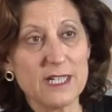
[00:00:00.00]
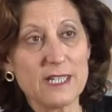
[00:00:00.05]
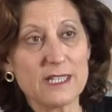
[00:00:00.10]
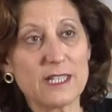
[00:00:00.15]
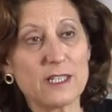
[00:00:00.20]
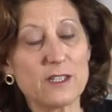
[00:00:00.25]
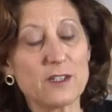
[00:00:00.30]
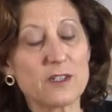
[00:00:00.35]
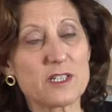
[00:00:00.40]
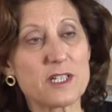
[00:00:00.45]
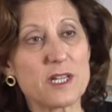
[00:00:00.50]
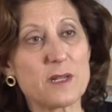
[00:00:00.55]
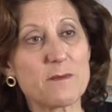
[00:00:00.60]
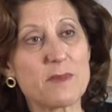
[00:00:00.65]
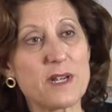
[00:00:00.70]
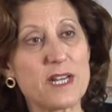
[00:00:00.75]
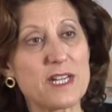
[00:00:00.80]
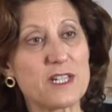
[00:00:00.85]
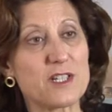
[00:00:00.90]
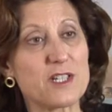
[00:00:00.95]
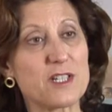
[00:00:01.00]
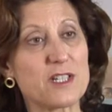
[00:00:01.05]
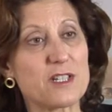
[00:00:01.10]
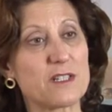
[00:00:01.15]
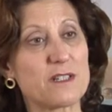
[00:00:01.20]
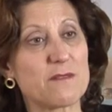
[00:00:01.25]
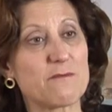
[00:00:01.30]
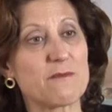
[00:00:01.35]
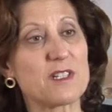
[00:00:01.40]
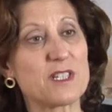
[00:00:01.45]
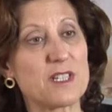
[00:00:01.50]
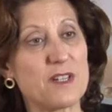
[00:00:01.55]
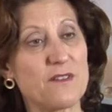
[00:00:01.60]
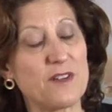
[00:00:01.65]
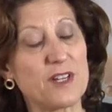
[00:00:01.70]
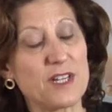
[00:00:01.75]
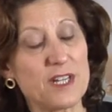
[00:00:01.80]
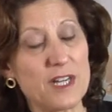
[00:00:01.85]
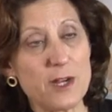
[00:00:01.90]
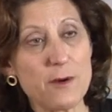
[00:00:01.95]
that looked at patients
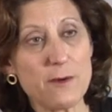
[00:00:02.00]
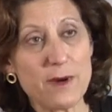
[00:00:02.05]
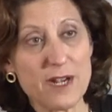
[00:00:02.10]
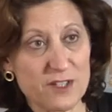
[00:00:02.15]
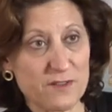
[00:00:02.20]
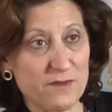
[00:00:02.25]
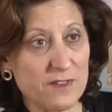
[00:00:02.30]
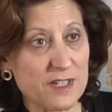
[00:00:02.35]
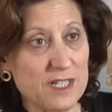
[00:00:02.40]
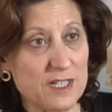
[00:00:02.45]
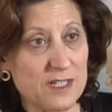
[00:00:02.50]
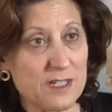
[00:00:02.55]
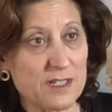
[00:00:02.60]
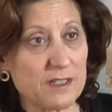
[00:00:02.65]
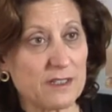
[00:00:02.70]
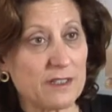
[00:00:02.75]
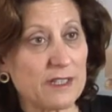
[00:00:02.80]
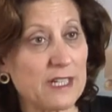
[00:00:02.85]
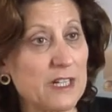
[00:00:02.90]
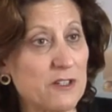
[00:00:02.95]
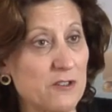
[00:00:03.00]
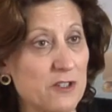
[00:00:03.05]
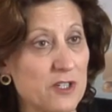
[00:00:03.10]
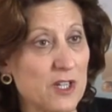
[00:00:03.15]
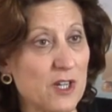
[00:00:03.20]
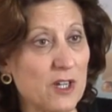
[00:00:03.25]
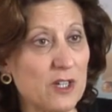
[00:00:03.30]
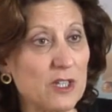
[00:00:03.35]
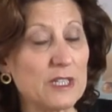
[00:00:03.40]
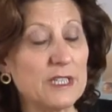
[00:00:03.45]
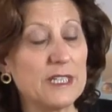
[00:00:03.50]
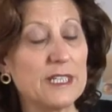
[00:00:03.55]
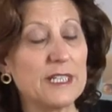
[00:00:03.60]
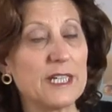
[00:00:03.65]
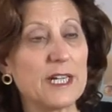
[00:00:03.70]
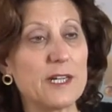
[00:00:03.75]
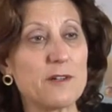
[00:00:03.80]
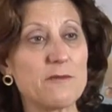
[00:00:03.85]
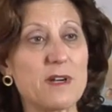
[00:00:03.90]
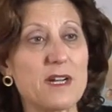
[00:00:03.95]
receiving neoadjuvant letrozole
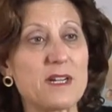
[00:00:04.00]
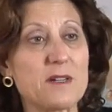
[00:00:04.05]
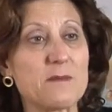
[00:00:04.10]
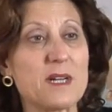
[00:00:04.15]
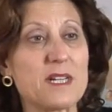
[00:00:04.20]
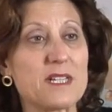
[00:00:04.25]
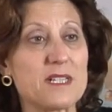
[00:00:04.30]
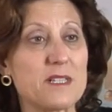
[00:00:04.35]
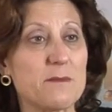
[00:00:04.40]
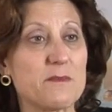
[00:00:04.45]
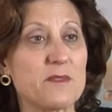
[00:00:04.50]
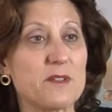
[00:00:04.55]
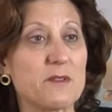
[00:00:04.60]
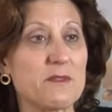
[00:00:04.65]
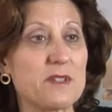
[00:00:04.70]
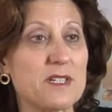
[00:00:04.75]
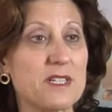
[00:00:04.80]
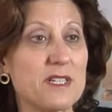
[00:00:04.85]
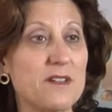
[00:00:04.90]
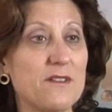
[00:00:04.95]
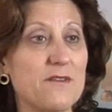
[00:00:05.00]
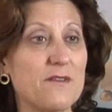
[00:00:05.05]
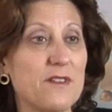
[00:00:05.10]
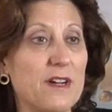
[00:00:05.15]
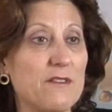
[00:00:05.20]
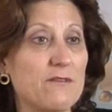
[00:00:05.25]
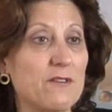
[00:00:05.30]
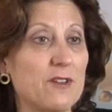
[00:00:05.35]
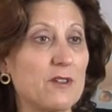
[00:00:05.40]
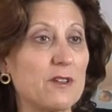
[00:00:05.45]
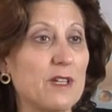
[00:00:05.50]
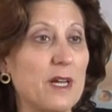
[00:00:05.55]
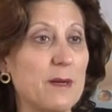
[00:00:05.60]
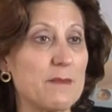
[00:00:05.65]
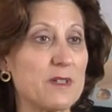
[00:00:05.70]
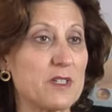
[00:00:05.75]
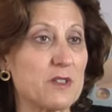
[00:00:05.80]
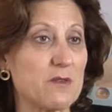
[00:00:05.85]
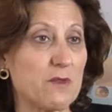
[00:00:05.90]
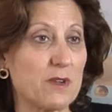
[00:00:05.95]
and randomized them to receive
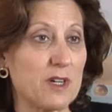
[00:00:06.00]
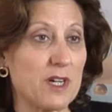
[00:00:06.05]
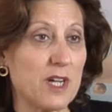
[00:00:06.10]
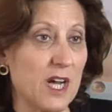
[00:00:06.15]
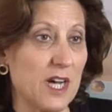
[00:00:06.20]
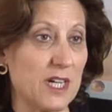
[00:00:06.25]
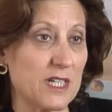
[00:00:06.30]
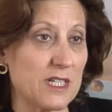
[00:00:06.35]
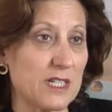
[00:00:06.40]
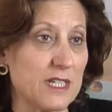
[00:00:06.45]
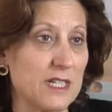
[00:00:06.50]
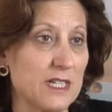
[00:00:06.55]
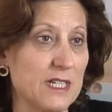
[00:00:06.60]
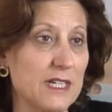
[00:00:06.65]
everolimus or not.